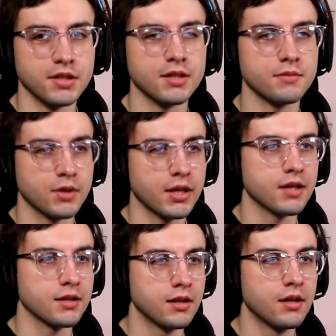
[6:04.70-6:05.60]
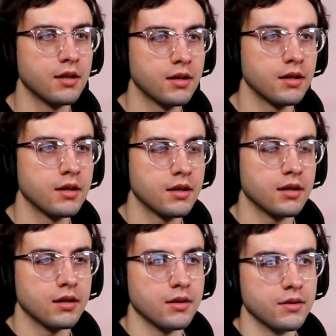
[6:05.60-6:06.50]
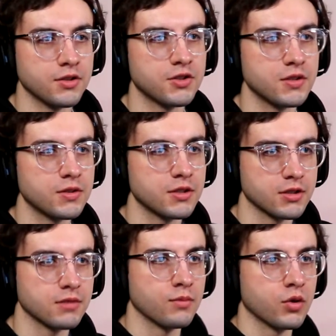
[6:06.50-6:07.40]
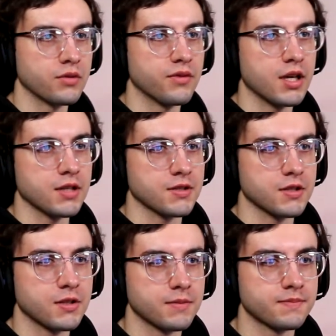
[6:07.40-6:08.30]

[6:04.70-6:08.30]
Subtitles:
Yep, okay. Their suits are more advanced.